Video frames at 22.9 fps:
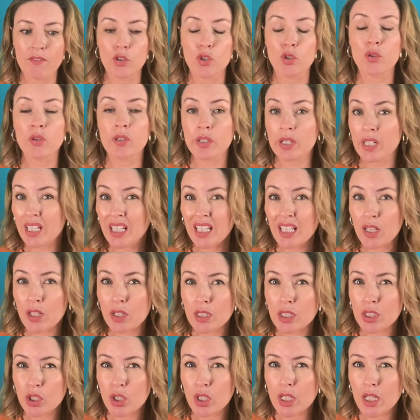you nearly
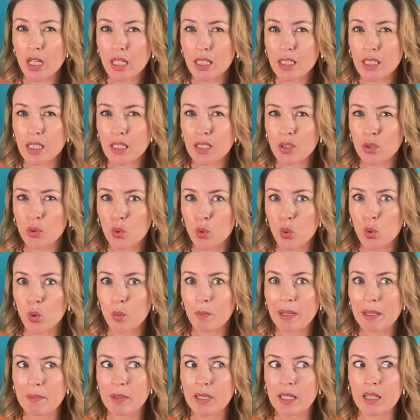lost your license or
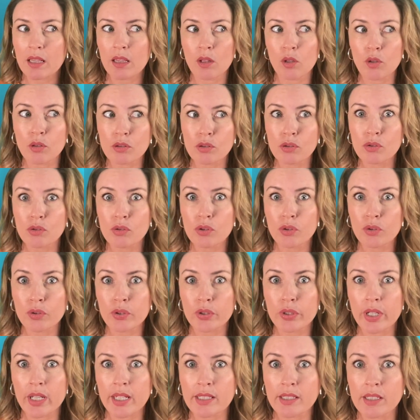maybe lost your
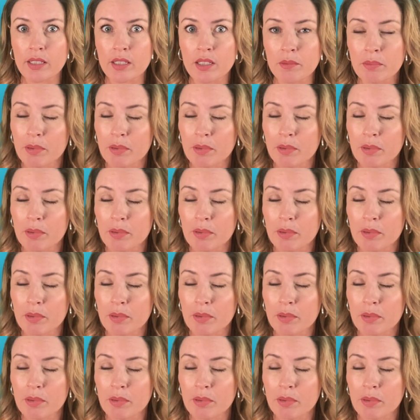license